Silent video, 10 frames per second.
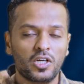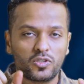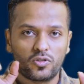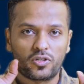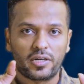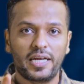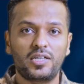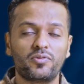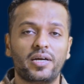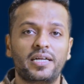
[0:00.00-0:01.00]
So try
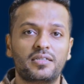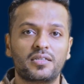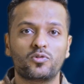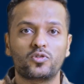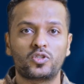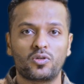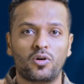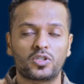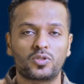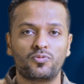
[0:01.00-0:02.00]
to enter those
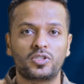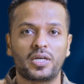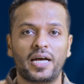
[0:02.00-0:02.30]
stocks which